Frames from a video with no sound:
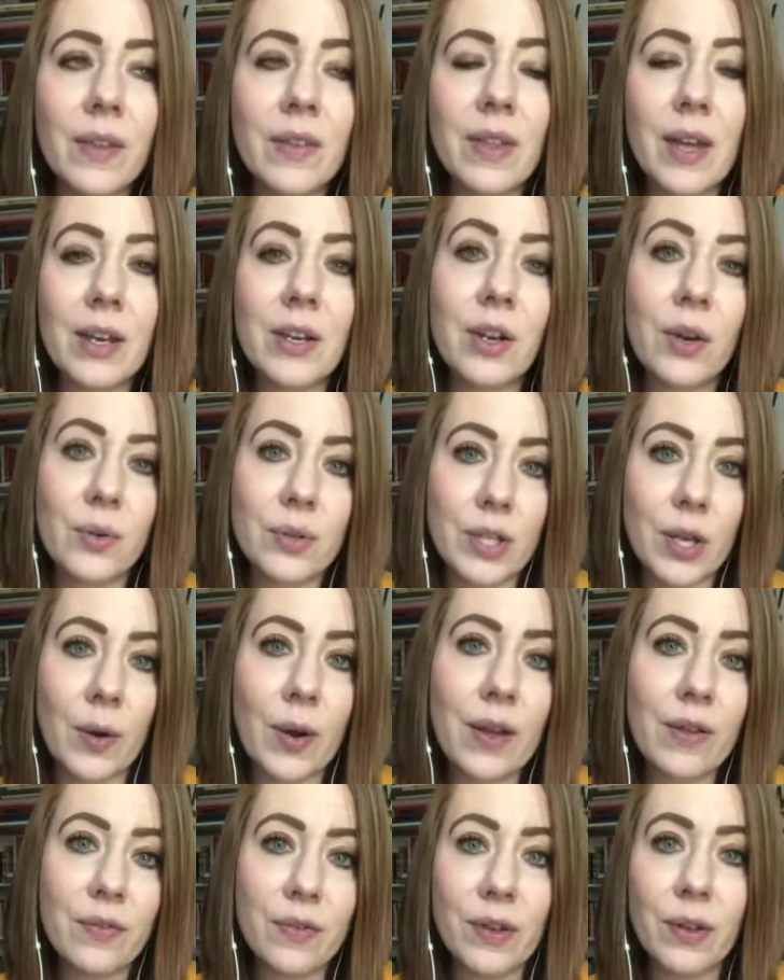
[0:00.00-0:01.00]
that knows how
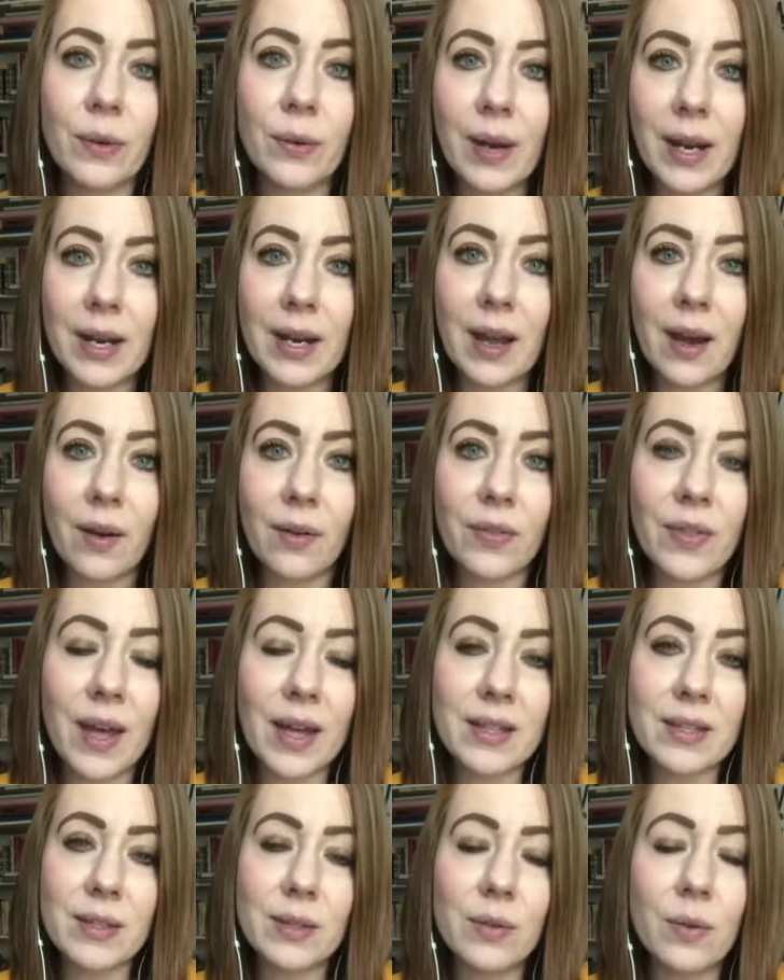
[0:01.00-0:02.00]
I feel right now.
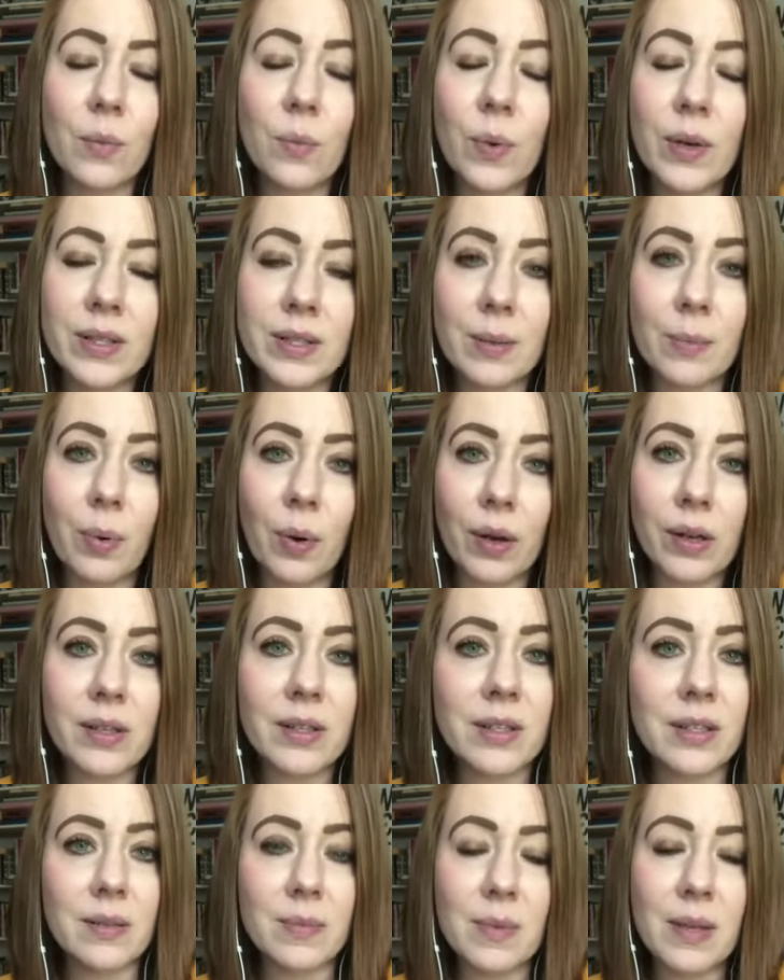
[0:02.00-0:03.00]
That's what's
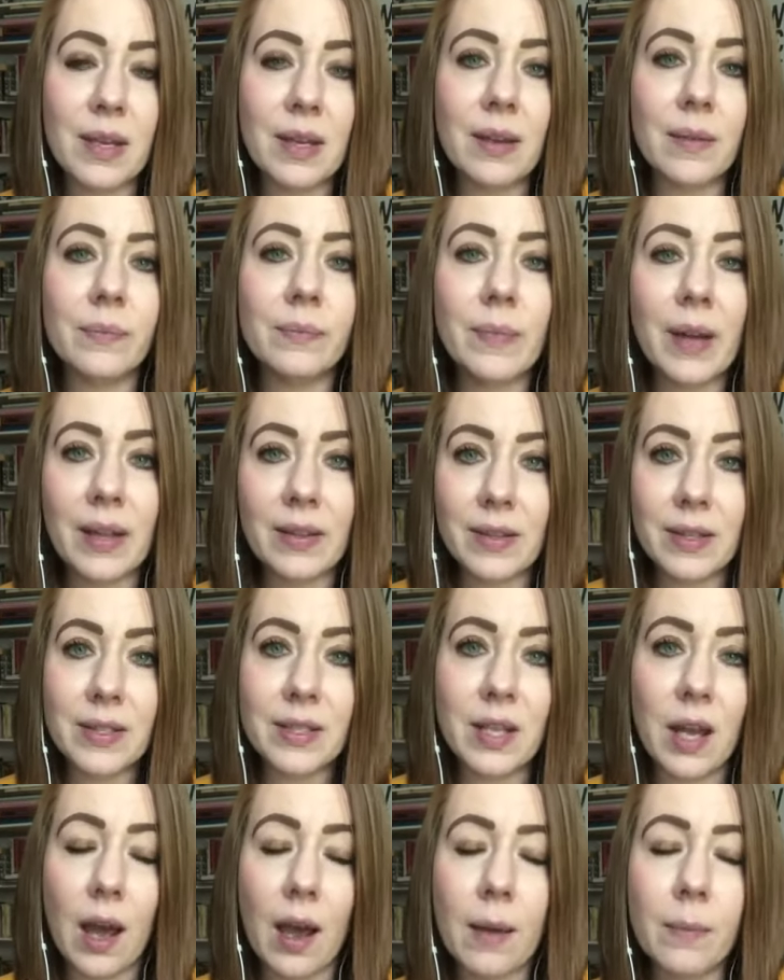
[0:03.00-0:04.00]
important to me at this
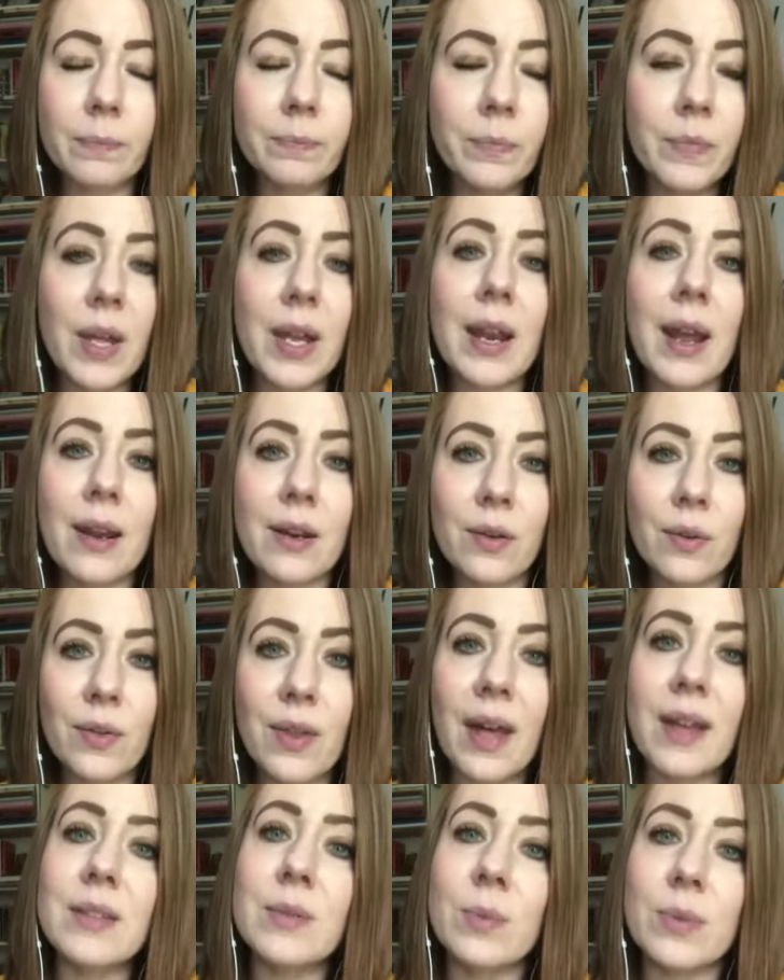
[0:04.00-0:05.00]
time. And I know
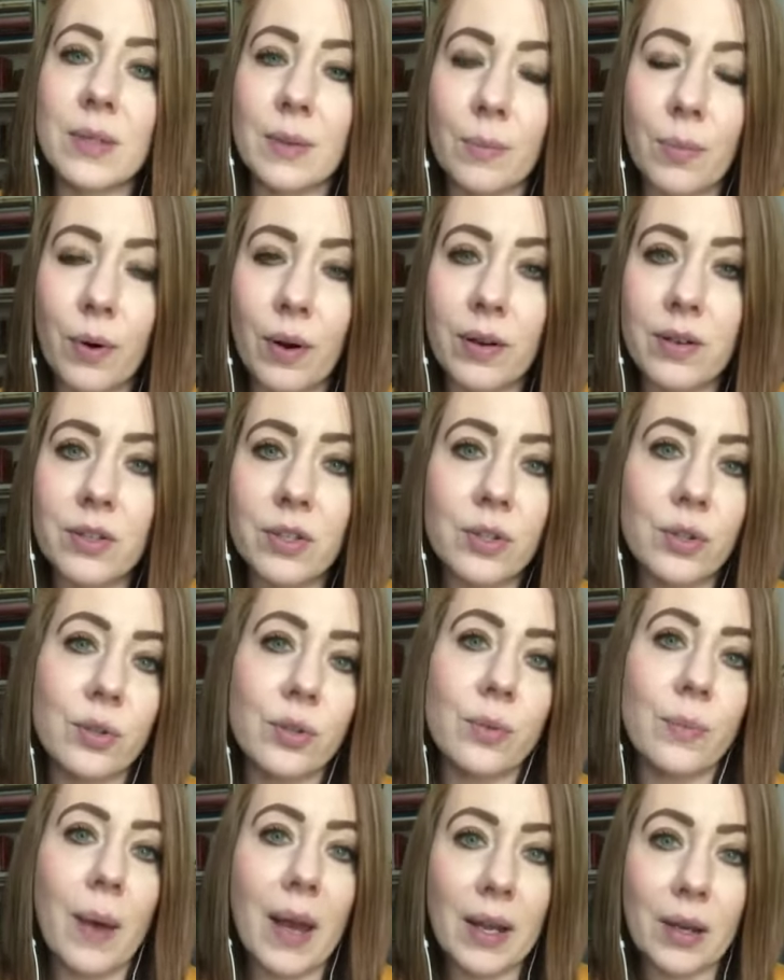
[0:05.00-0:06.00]
that's what's important
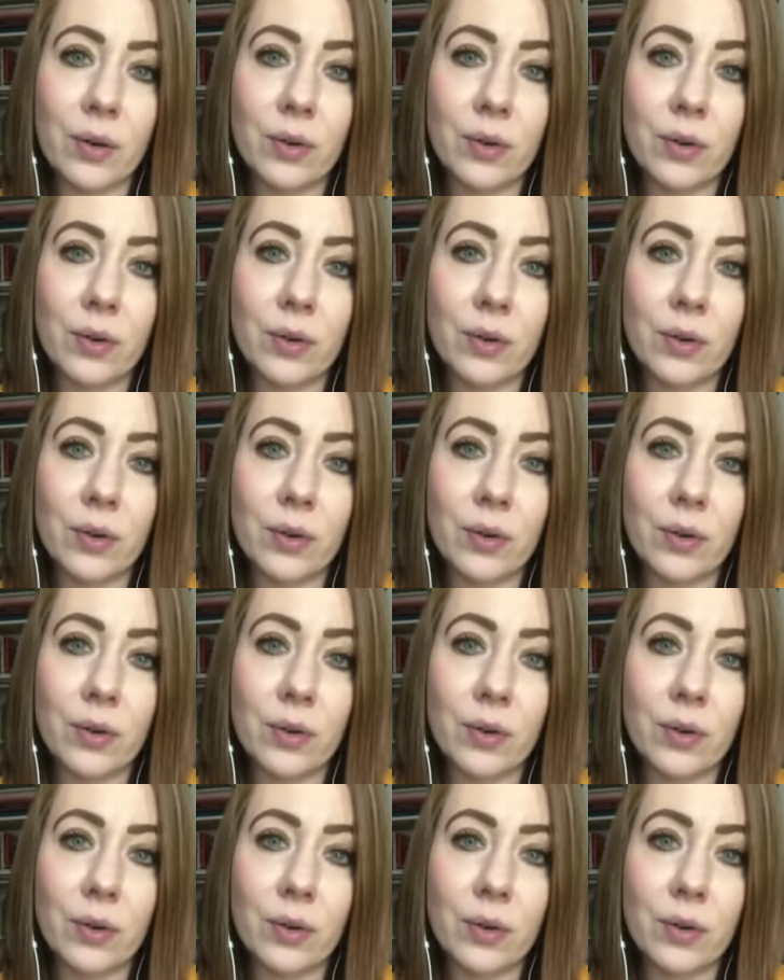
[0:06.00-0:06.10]
to my